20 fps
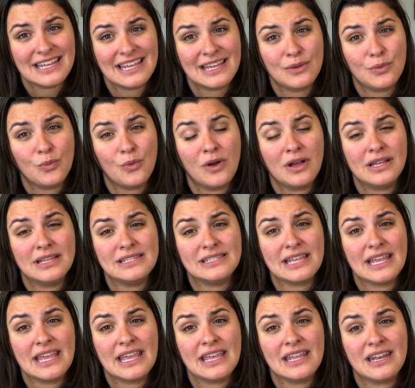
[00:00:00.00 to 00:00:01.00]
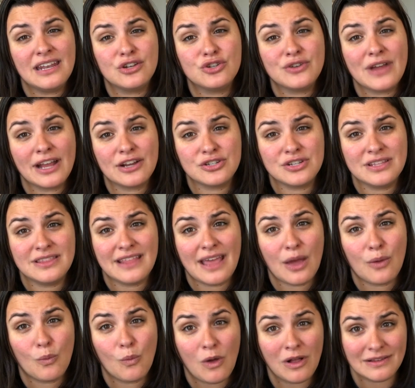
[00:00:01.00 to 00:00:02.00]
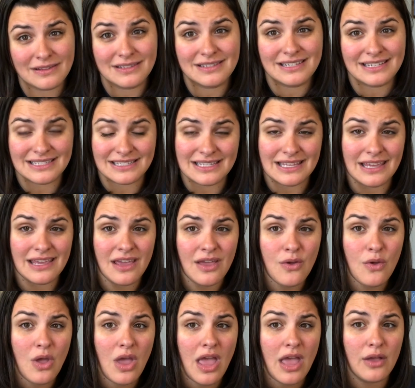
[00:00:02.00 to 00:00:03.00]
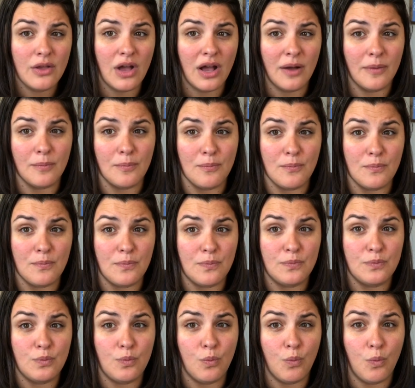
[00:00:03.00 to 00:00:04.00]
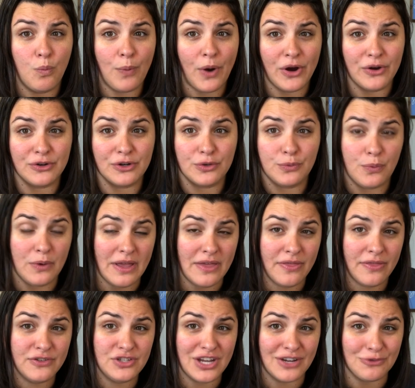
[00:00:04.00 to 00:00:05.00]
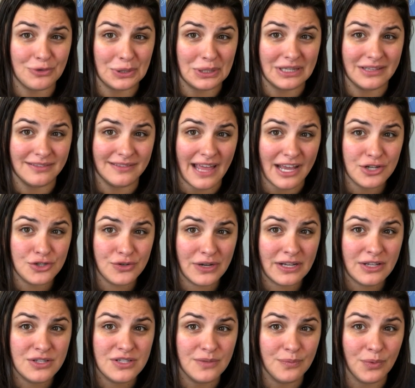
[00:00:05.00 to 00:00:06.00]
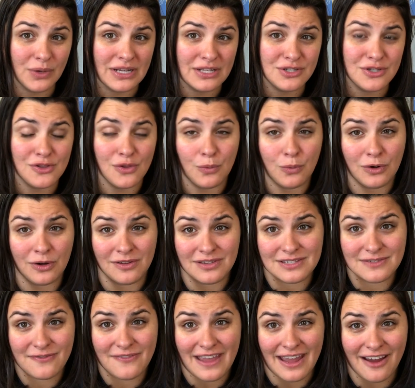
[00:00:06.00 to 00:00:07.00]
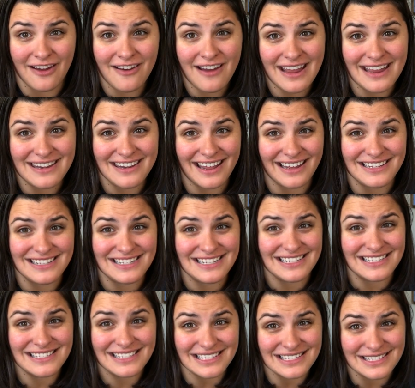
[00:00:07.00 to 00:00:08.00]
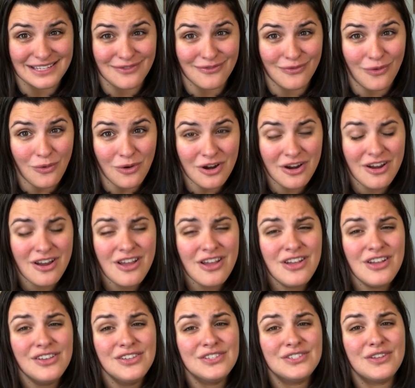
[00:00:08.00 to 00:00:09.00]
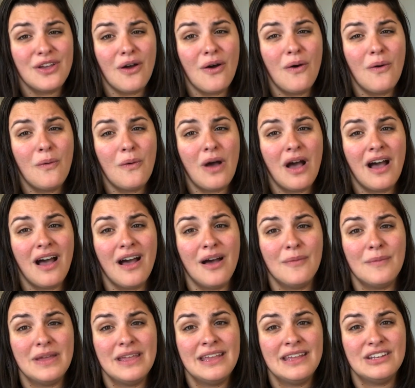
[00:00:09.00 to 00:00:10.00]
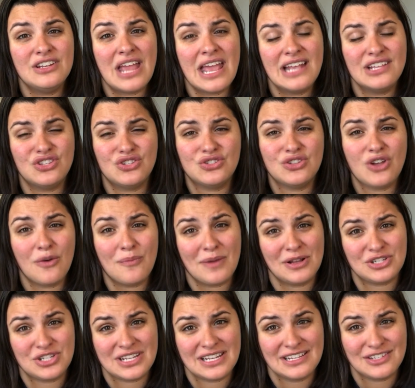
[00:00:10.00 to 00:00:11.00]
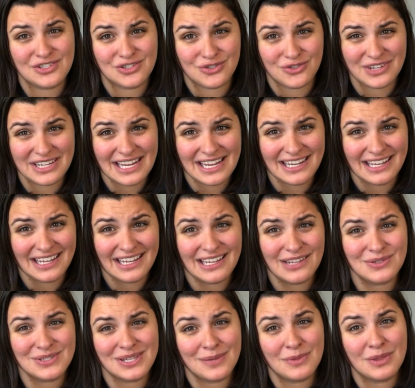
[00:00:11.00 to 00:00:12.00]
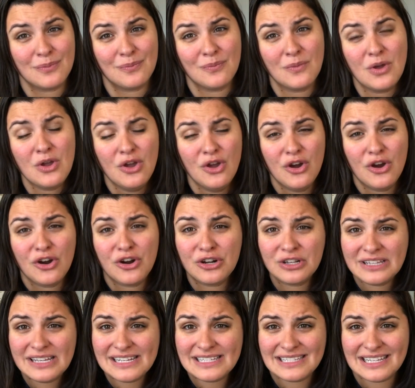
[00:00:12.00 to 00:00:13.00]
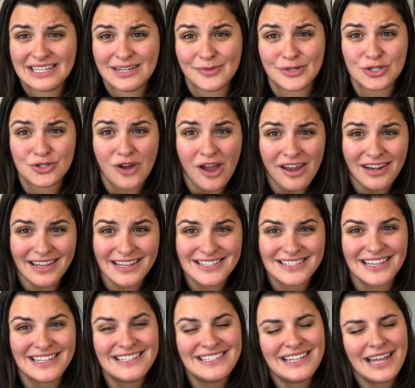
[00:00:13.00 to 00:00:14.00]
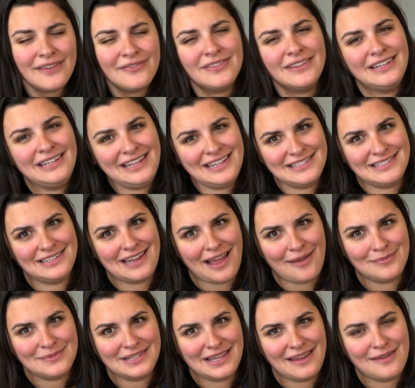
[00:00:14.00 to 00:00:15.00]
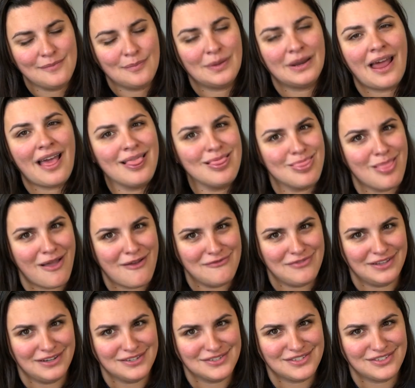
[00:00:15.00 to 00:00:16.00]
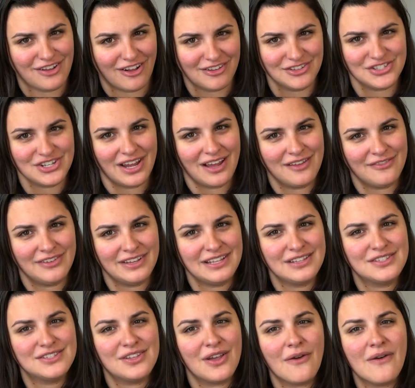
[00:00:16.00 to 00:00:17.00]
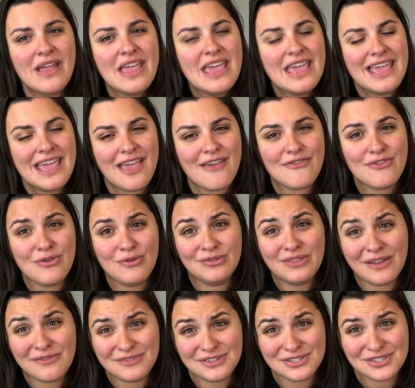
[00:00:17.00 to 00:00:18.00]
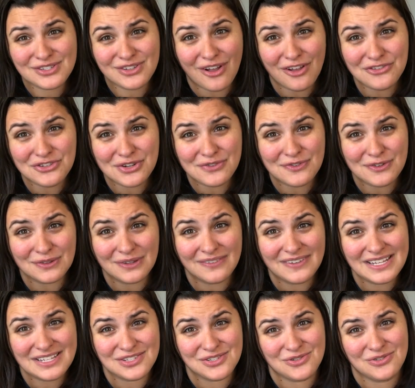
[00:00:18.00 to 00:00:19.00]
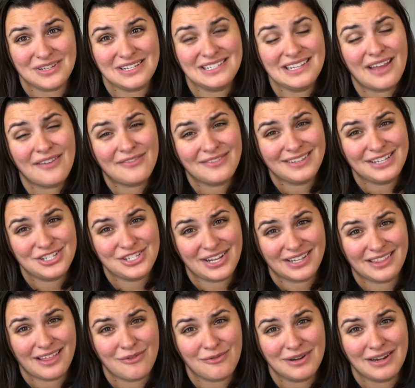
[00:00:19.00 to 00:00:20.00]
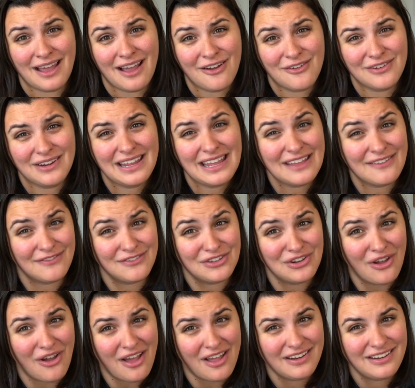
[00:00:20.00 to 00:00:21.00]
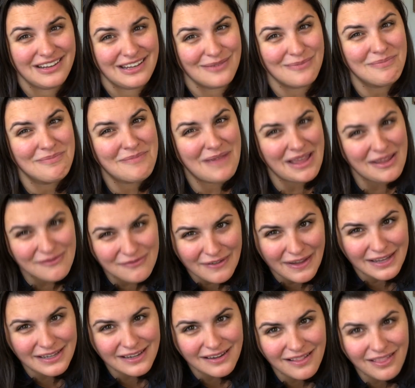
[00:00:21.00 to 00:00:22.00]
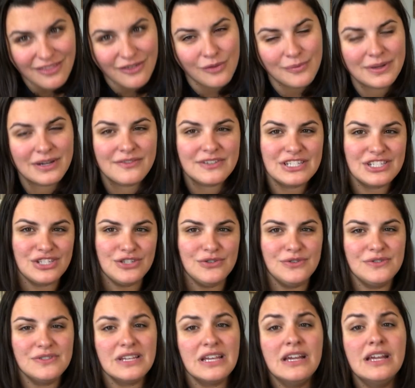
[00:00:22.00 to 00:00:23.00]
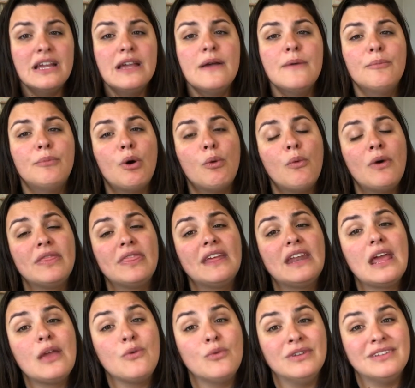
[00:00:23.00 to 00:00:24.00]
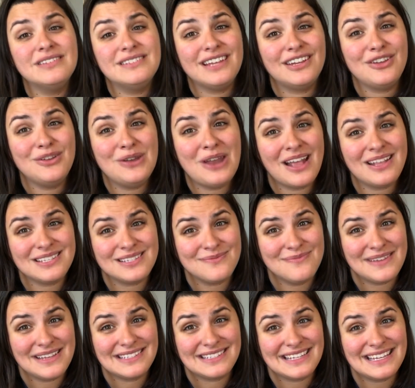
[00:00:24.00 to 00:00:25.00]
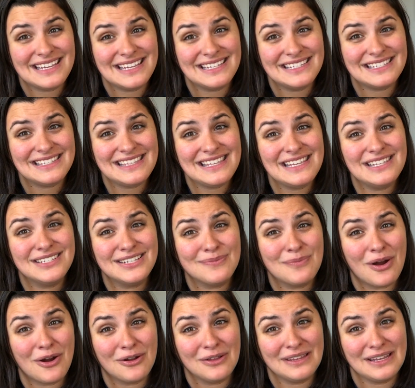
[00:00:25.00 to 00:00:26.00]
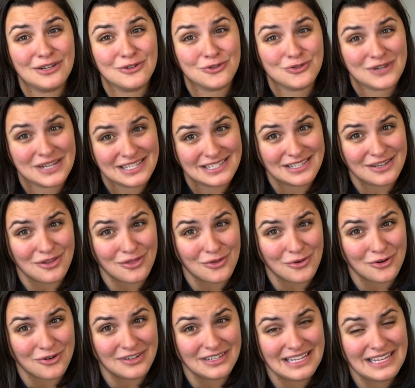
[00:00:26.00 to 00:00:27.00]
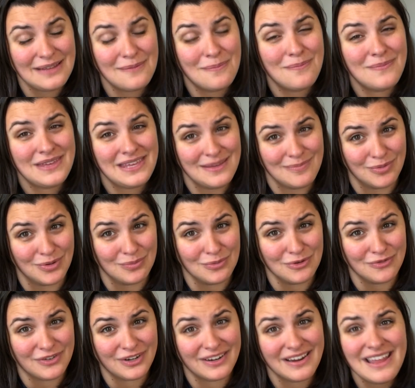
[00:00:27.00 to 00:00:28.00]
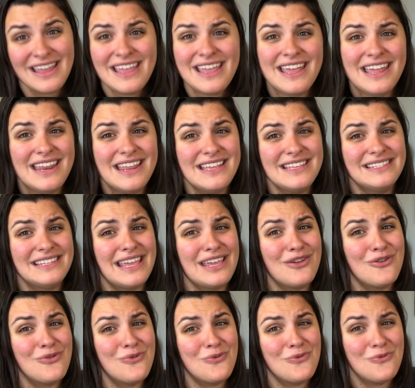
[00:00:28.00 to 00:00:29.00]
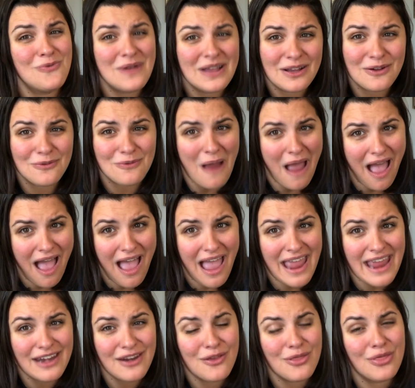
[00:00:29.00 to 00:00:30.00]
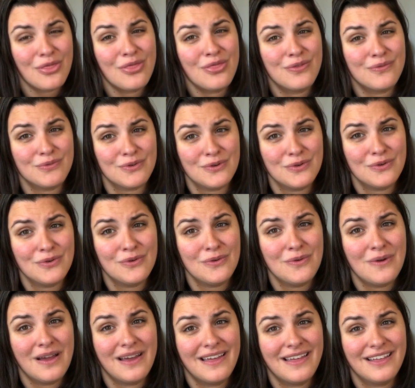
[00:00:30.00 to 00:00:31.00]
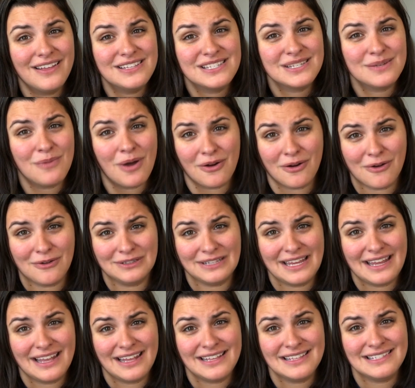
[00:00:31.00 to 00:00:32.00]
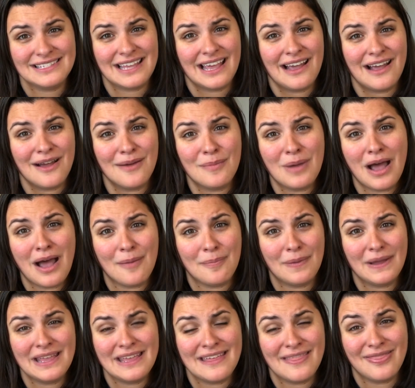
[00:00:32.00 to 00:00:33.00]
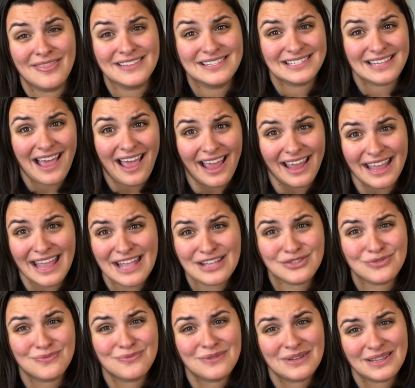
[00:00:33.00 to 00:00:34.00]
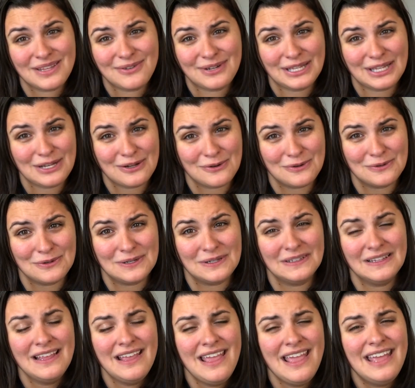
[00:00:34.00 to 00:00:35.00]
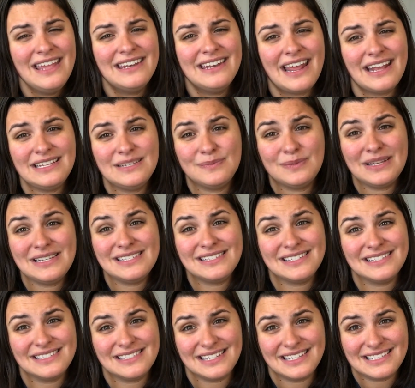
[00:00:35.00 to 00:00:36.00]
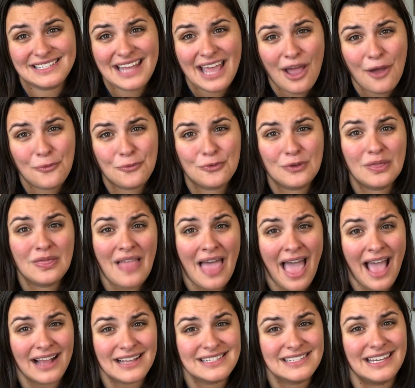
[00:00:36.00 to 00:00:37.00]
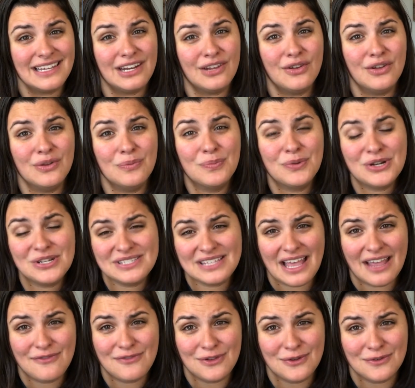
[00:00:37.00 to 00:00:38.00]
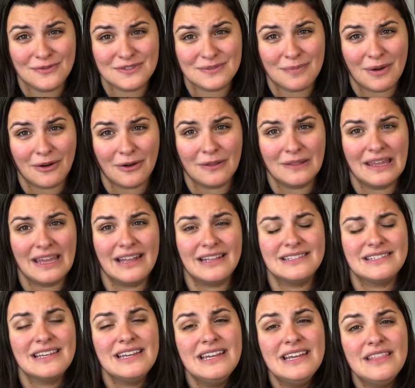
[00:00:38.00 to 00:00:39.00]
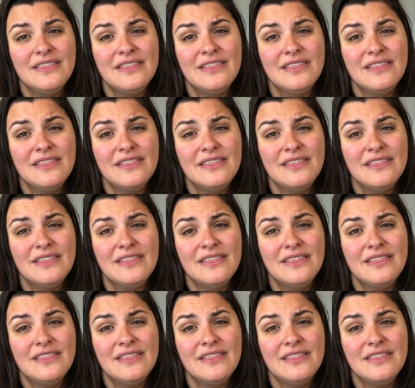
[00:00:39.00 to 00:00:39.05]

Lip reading: It was an attraction that Walt Disney partnered with General Electric to bring to the World's Fair in 1964. So it has so much history in it. It's some of the earliest animatronics. It definitely needs an update, but I love the nostalgia of it. So if you love nostalgia, if you love history, definitely check that one out. If not, you might find it a little bit of a snooze. But one that I will tell you not to miss is the Tomorrowland Transit Authority People Mover. It is a quick ride through Tomorrowland up in the sky. It's really, really cool. Nice place to sit down, relax, get a bird's eye view of Tomorrowland.